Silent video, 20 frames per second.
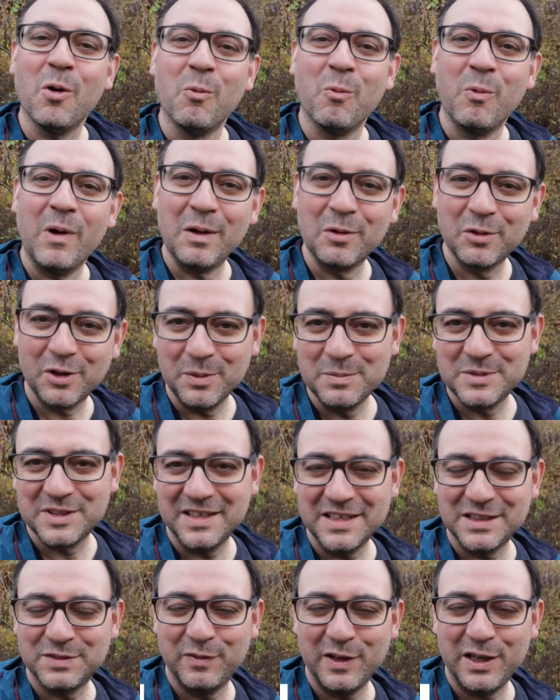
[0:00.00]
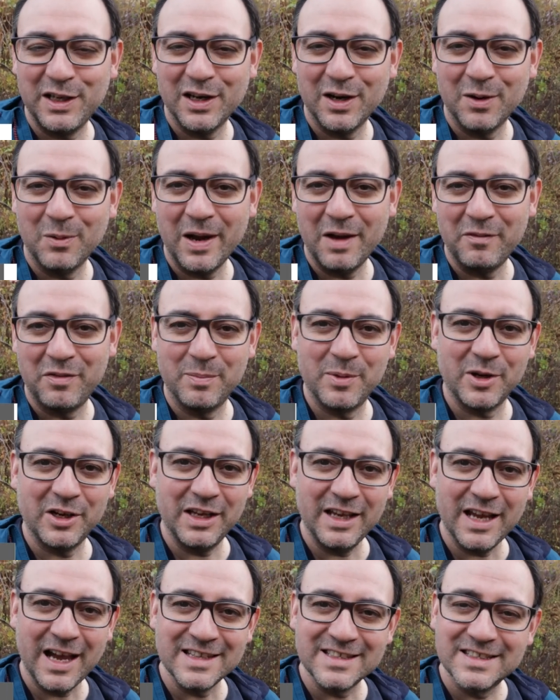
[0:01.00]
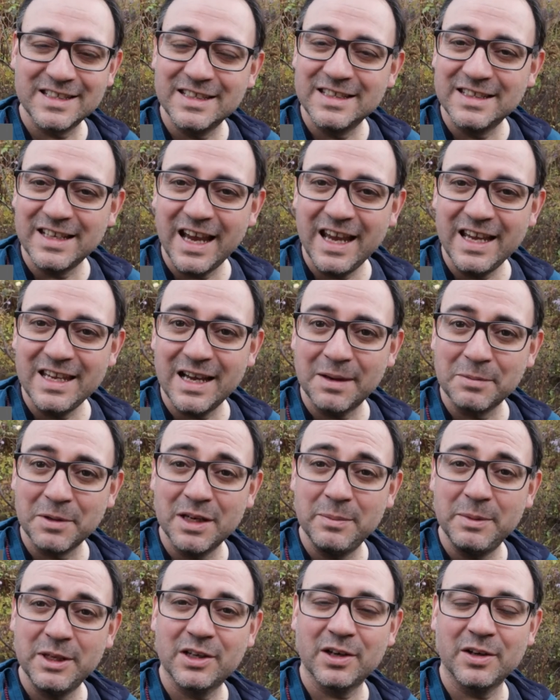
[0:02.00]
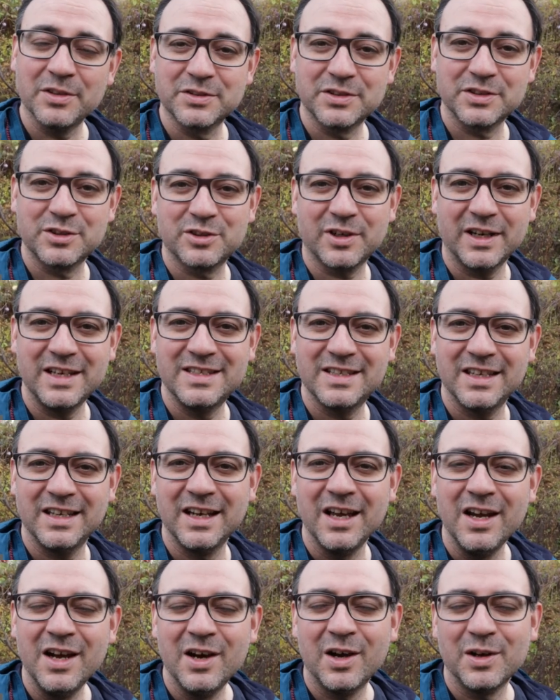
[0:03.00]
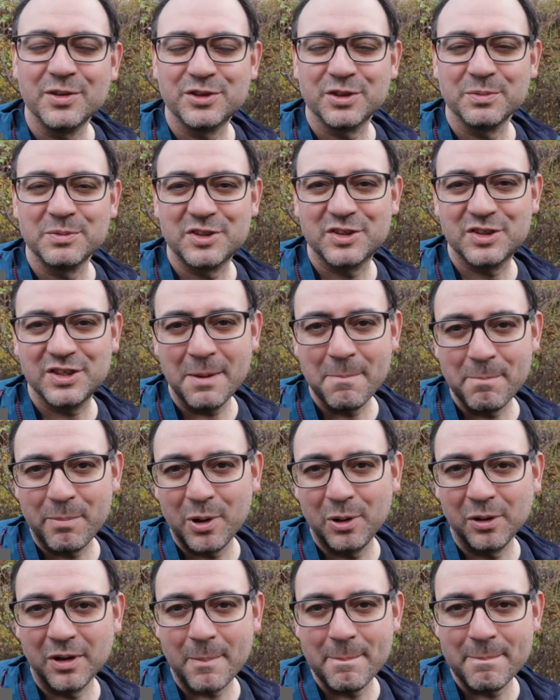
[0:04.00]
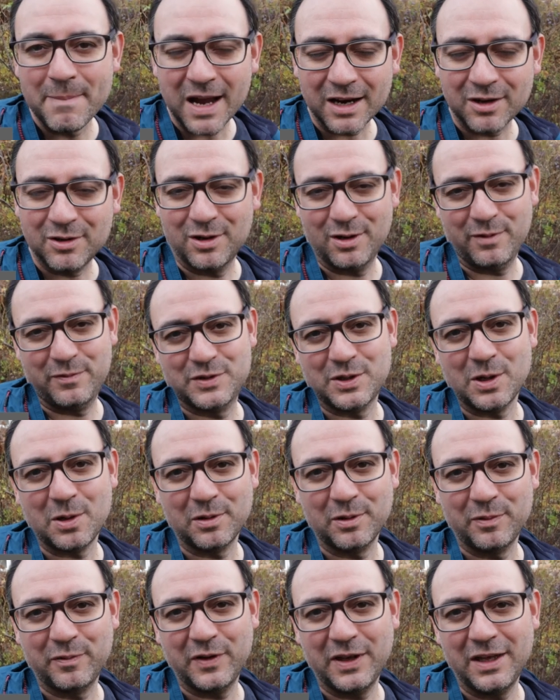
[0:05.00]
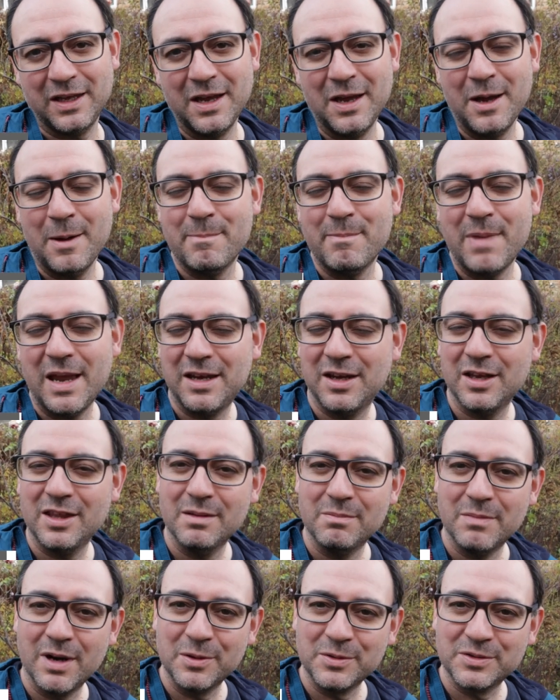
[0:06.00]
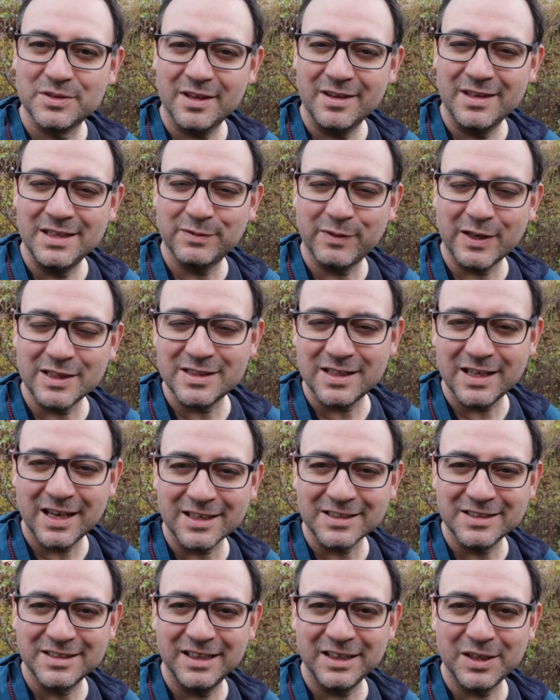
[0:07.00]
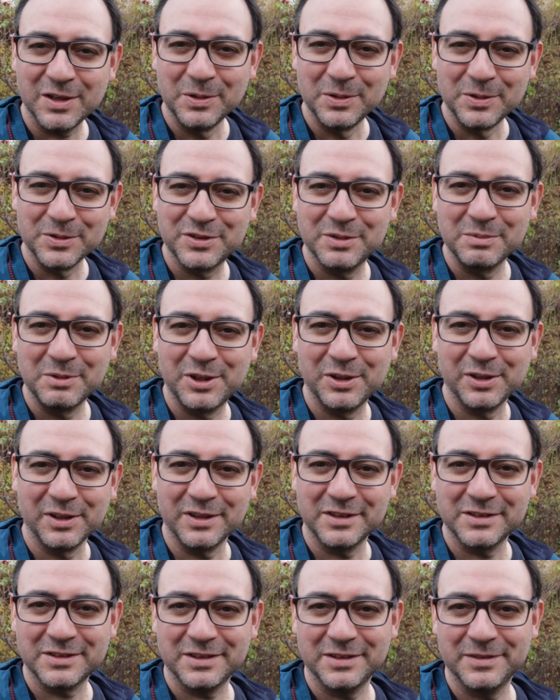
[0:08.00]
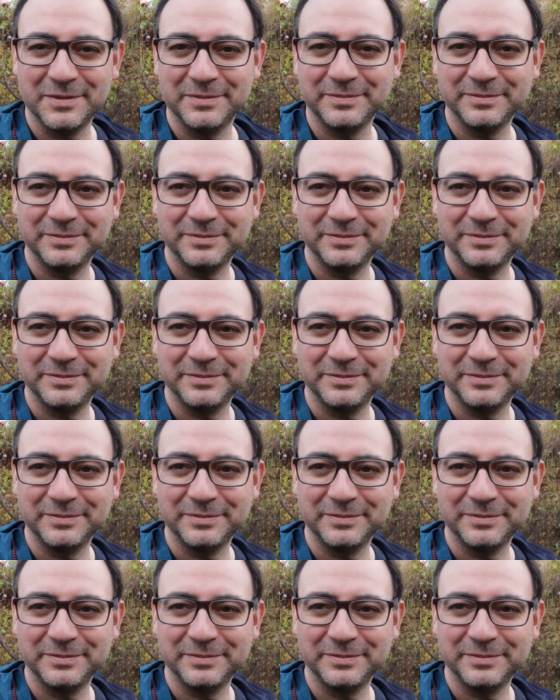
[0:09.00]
Welcome to this video everybody and today I'm going to be concentrating on some simple macro photography making the most of these fantastic autumn colours.